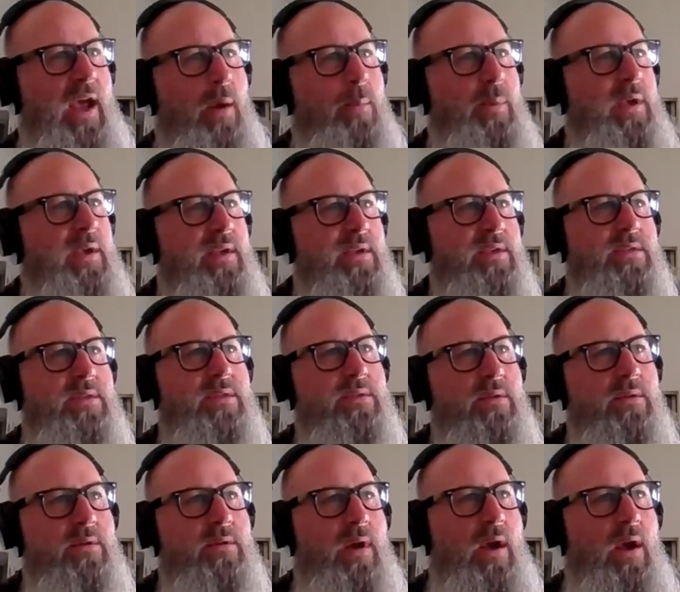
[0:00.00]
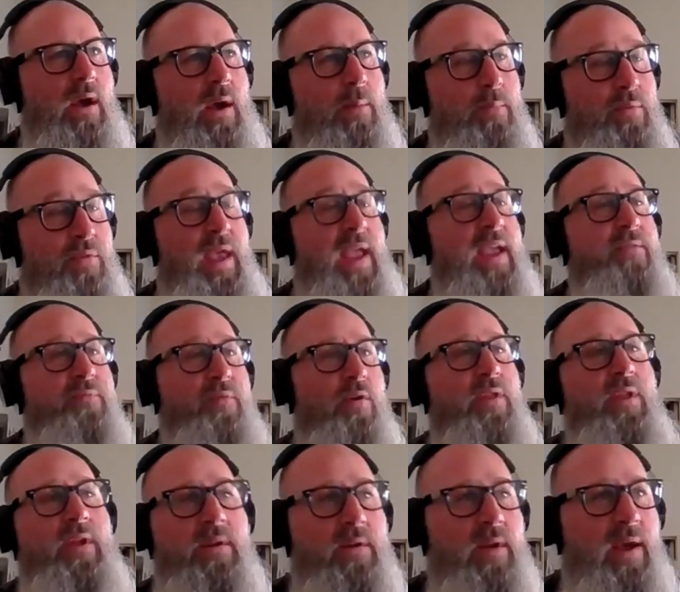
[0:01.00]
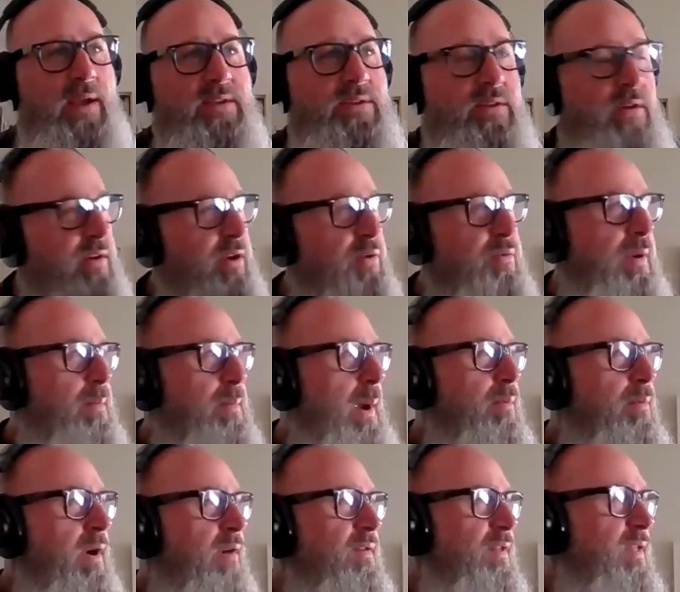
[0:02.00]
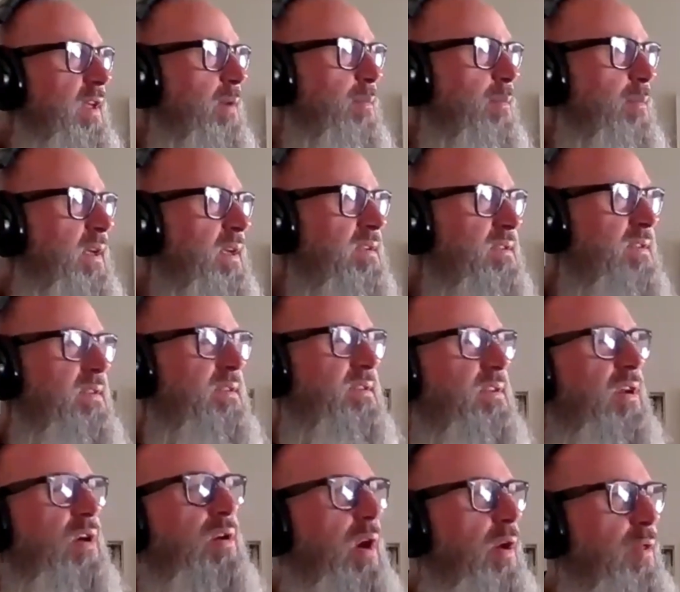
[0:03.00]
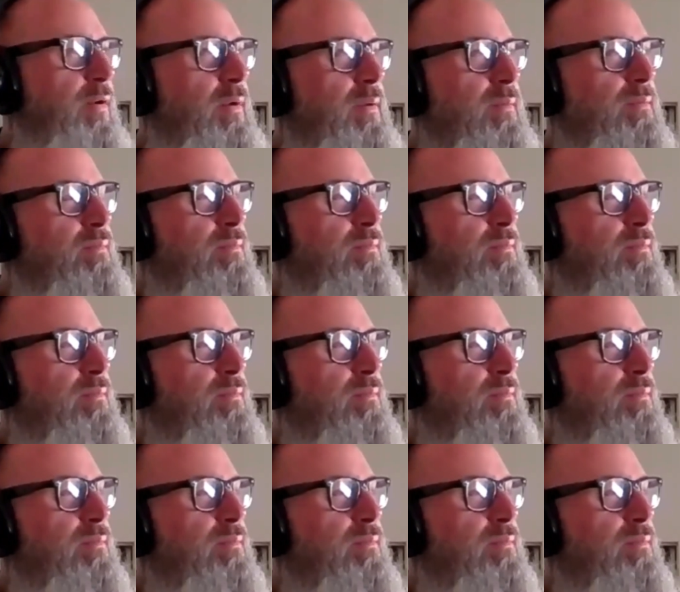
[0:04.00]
because I'm thankful that I still can remember everything because it's so other.